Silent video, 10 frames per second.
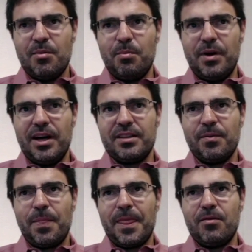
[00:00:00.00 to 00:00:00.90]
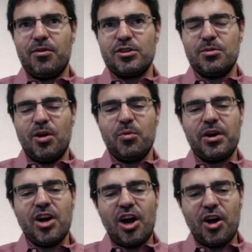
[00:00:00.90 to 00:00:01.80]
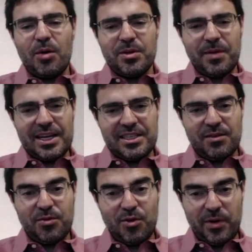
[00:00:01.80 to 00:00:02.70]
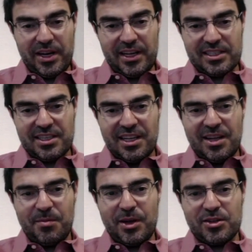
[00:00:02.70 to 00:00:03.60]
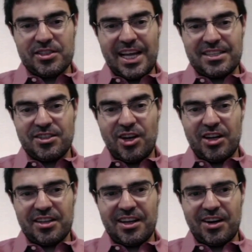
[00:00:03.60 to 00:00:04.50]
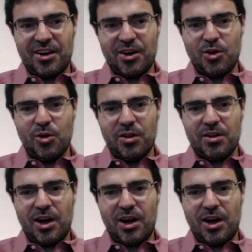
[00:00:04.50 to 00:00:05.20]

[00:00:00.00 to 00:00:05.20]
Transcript: but first of all, we're not optimizing for ratings because that's not our goal.